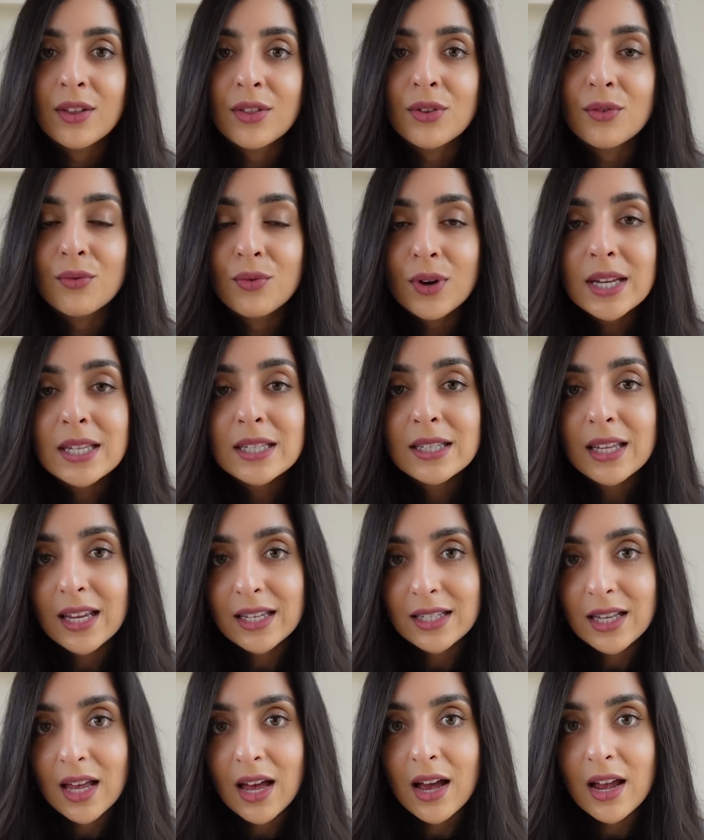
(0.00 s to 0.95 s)
The risk
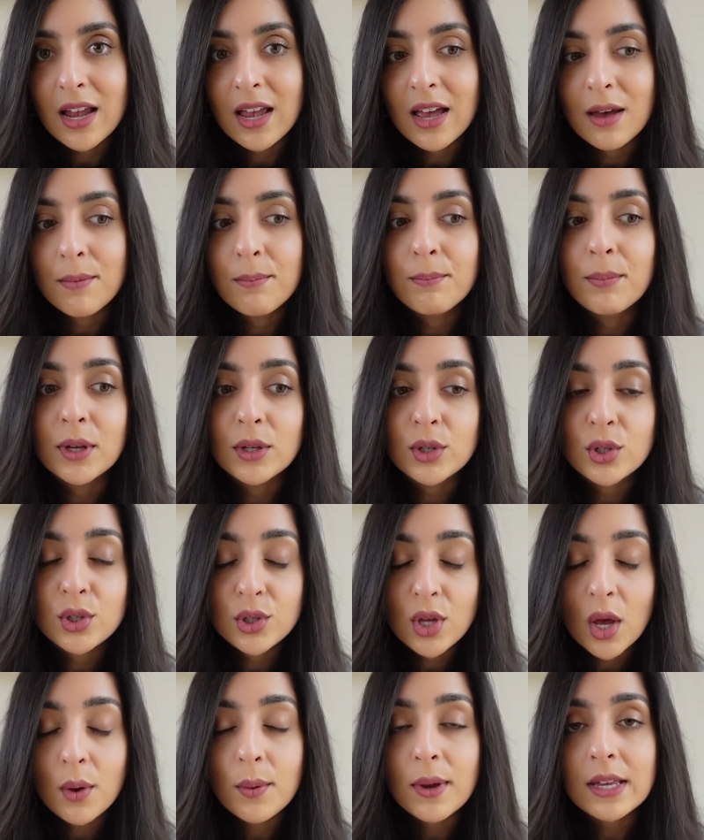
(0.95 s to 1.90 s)
is higher, but
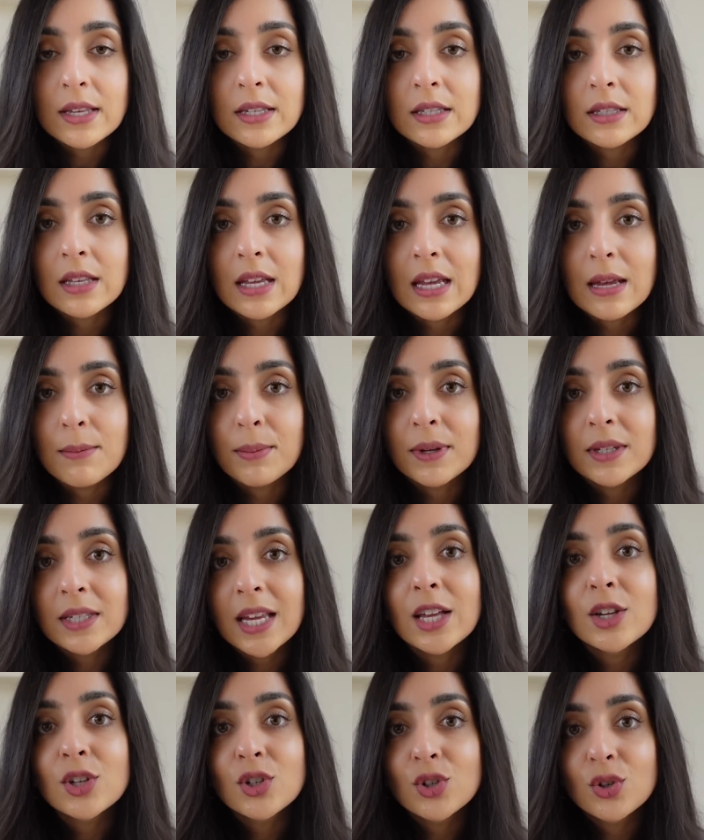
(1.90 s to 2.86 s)
so is the
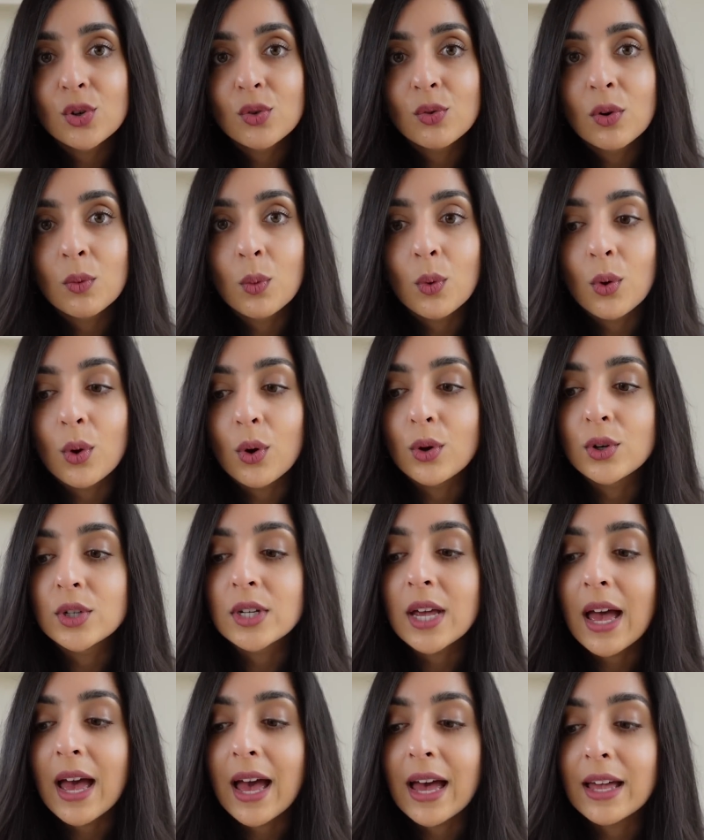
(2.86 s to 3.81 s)
potential reward
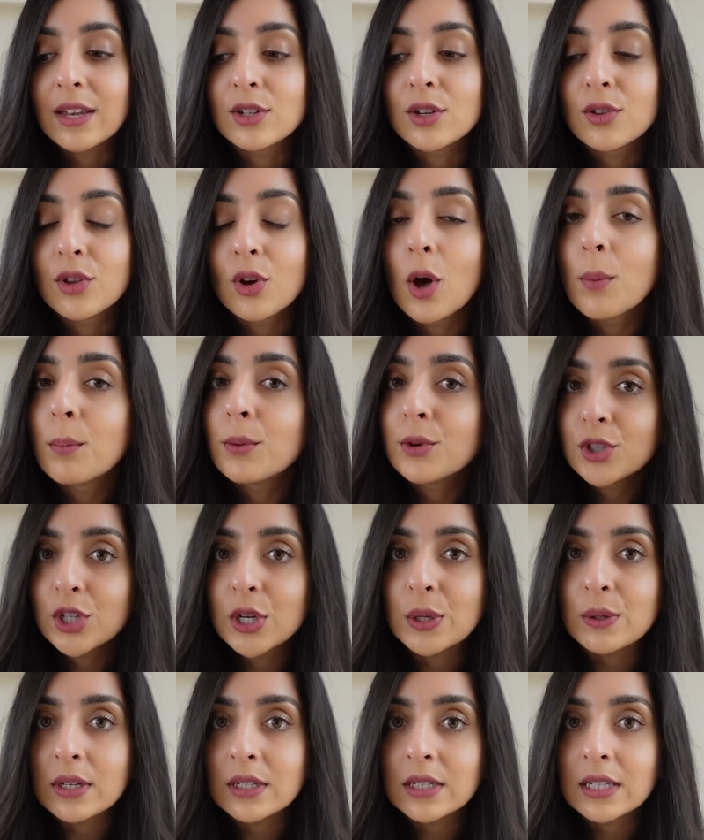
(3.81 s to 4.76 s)
and the
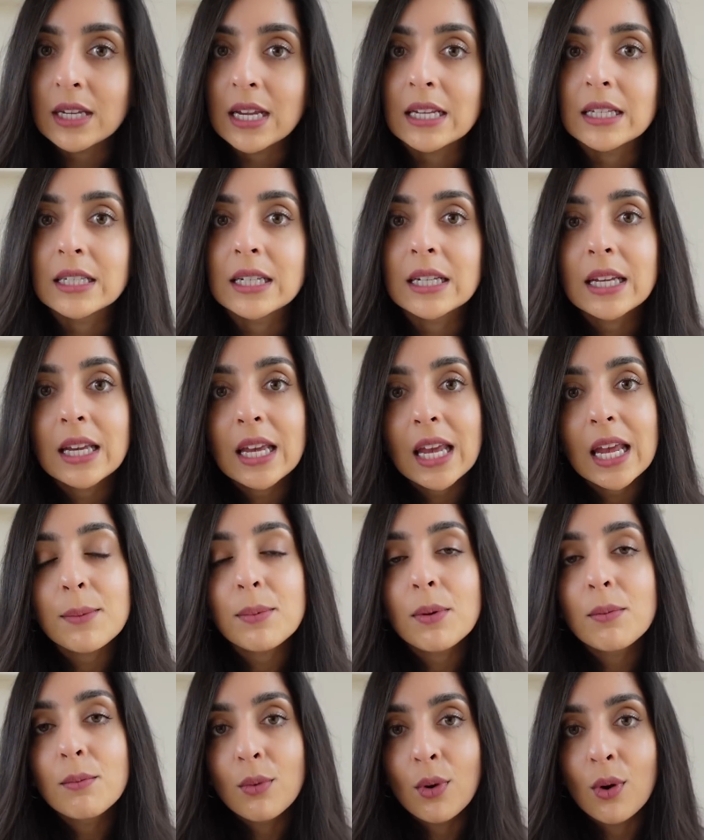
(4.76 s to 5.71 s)
opportunity to
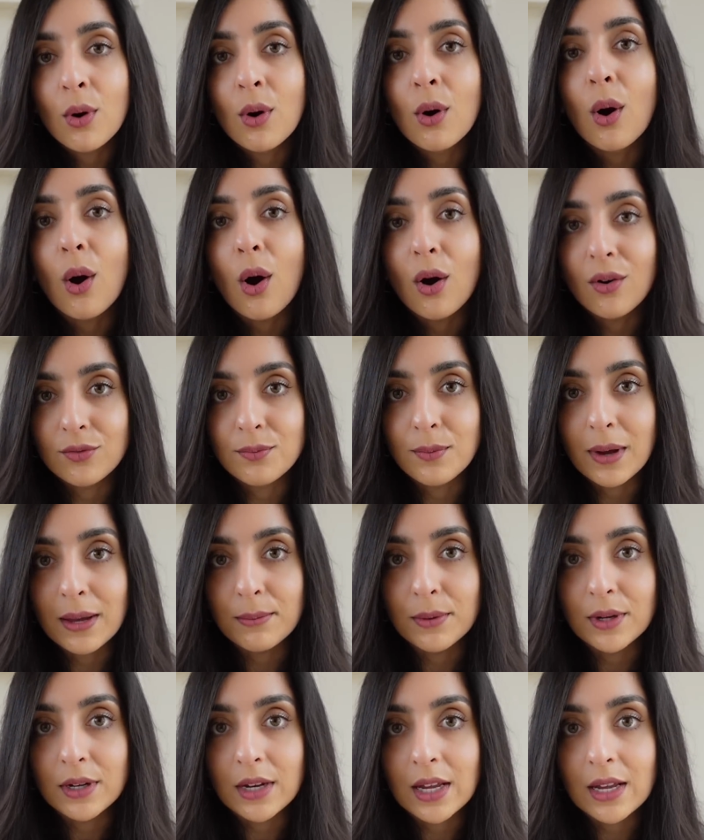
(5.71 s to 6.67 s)
keep more of my
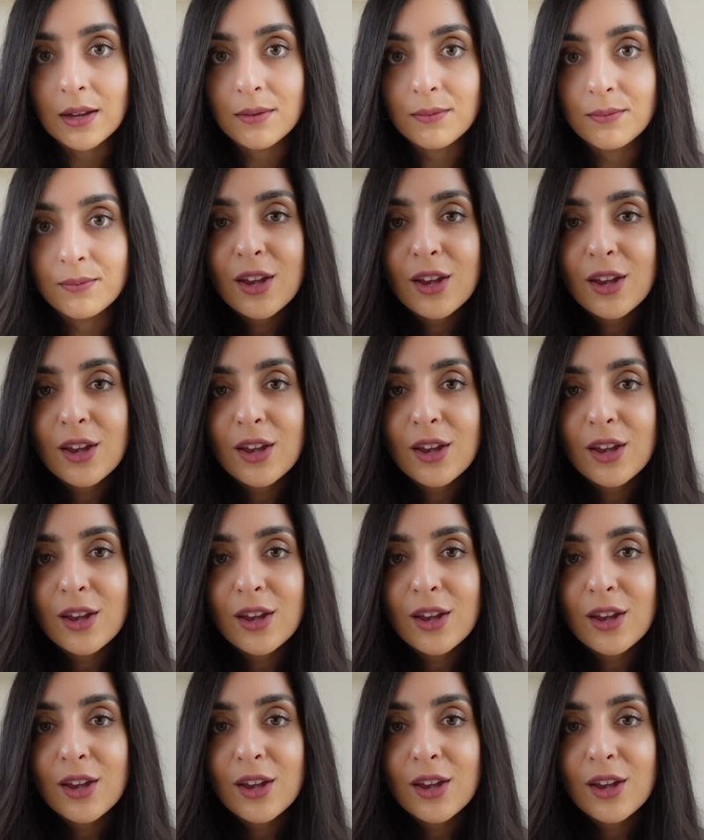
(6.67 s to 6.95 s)
money.